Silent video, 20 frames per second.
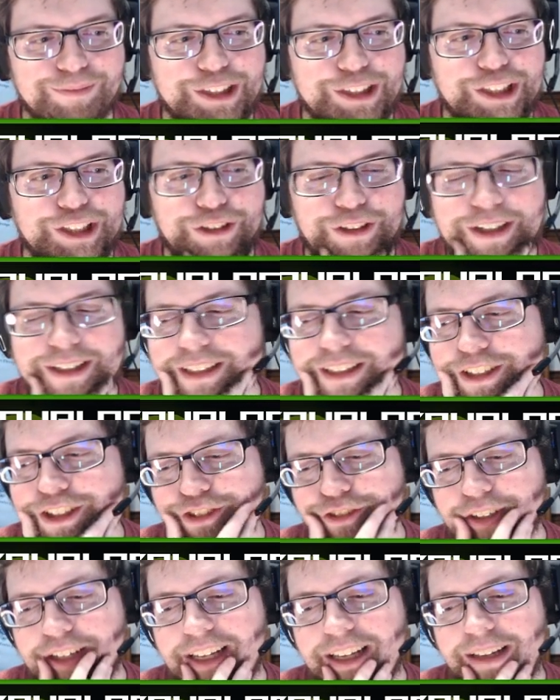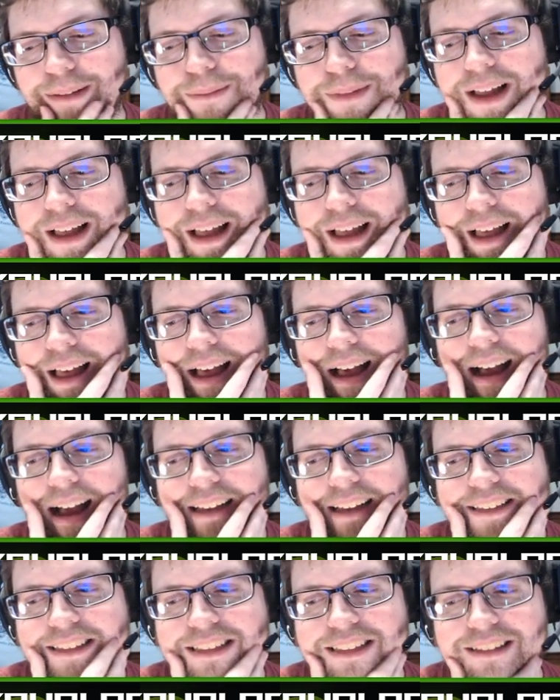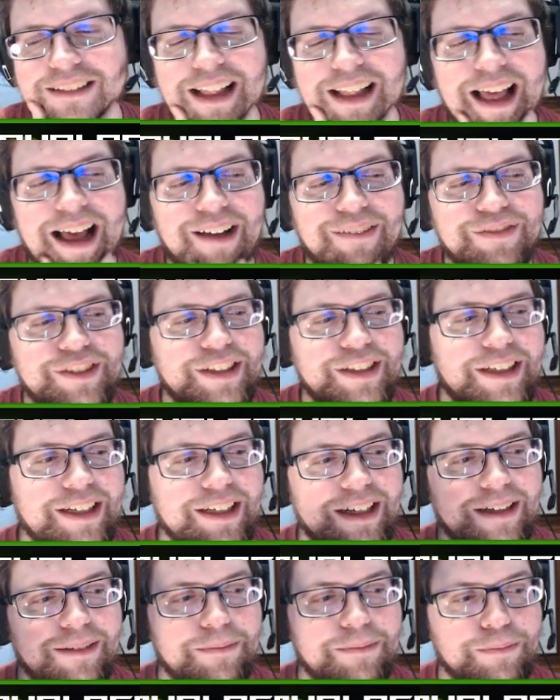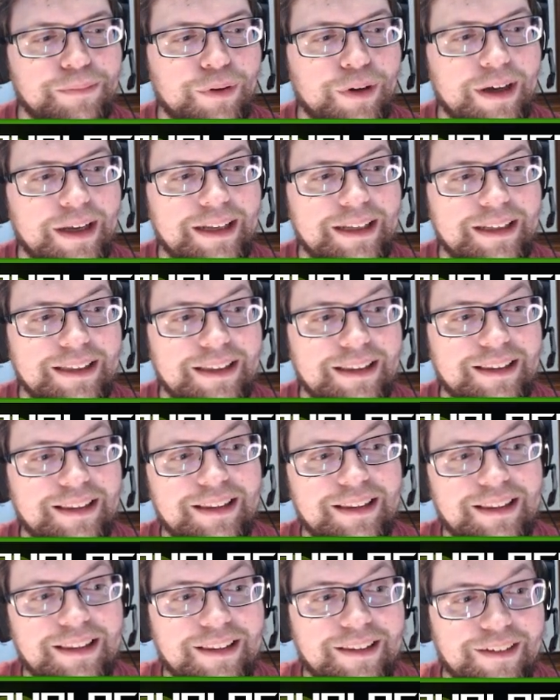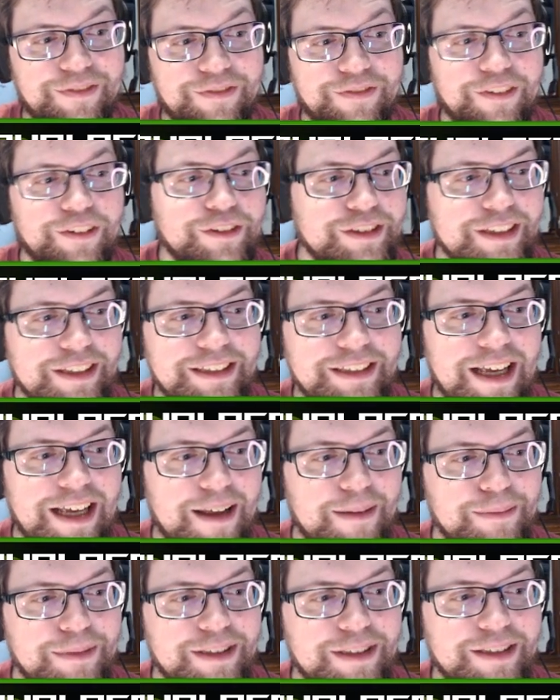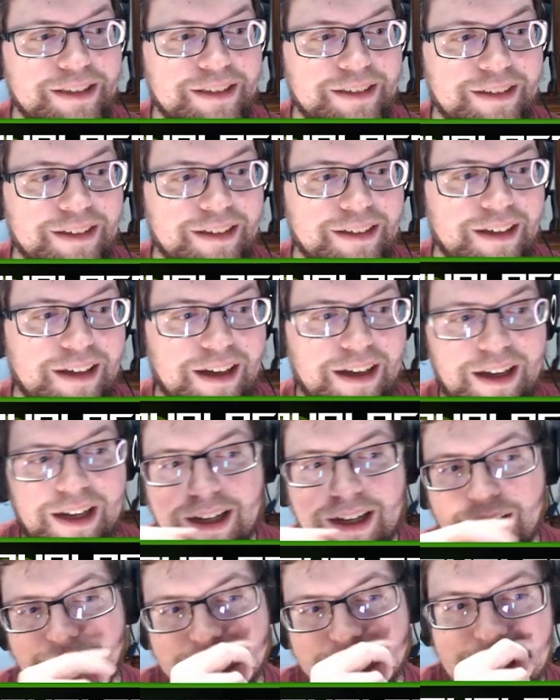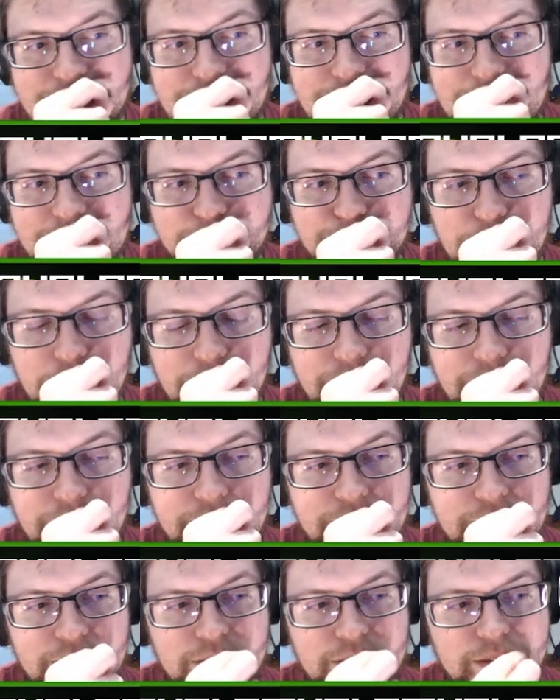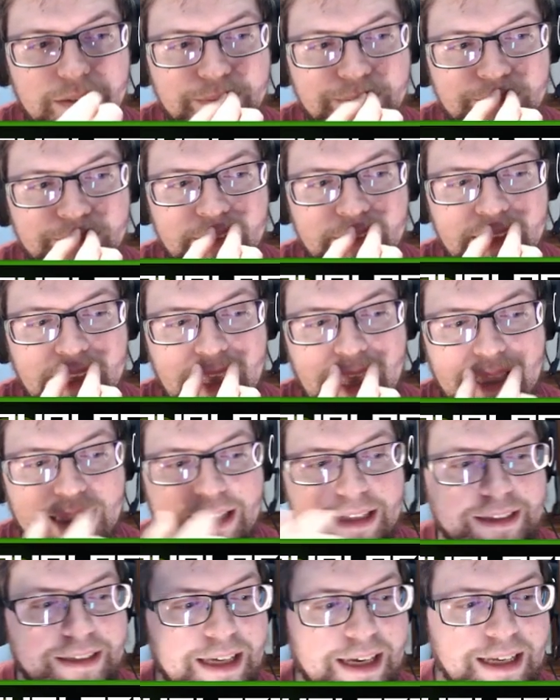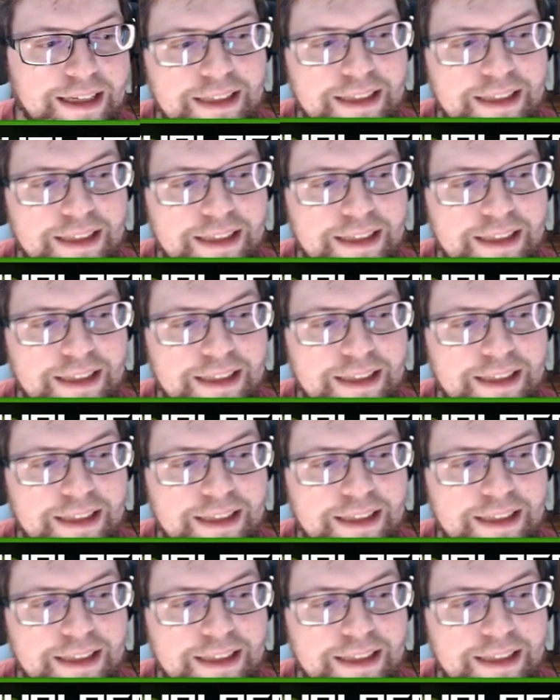during the stream, I still have to put the first attempt of today's part and the second